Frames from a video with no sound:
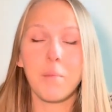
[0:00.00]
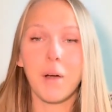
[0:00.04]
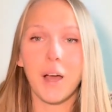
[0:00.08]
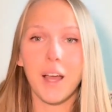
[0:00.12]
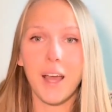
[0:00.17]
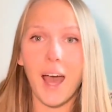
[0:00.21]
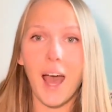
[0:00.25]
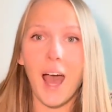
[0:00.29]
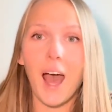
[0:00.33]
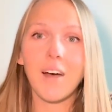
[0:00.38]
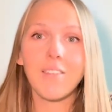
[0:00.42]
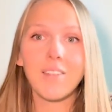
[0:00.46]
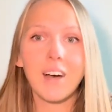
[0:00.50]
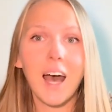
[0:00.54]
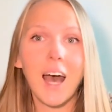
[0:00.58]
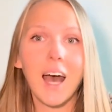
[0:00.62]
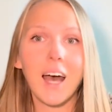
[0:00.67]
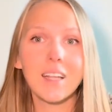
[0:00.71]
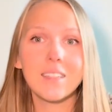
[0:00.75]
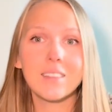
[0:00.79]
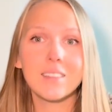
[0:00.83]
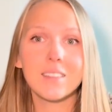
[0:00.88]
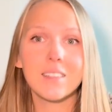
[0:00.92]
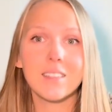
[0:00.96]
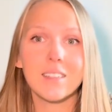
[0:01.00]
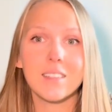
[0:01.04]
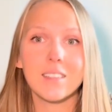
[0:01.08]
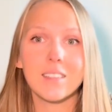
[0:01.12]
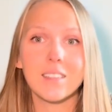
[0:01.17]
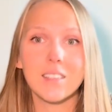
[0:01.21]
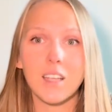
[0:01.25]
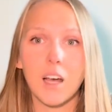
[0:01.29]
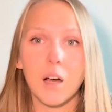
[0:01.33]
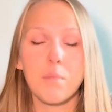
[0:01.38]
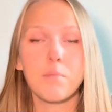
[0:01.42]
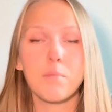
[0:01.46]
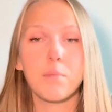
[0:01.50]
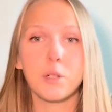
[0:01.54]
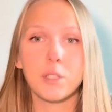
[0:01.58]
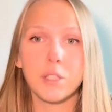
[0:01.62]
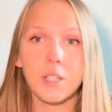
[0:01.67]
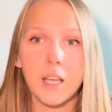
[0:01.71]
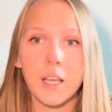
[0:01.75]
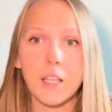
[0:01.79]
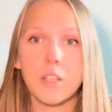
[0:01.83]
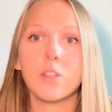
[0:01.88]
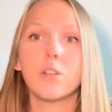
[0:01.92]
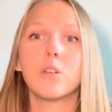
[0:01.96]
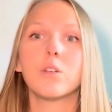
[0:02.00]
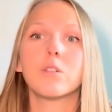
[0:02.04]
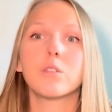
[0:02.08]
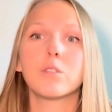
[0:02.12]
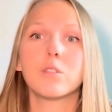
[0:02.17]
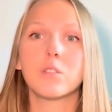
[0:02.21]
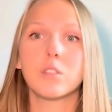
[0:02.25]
I have had some potatoes,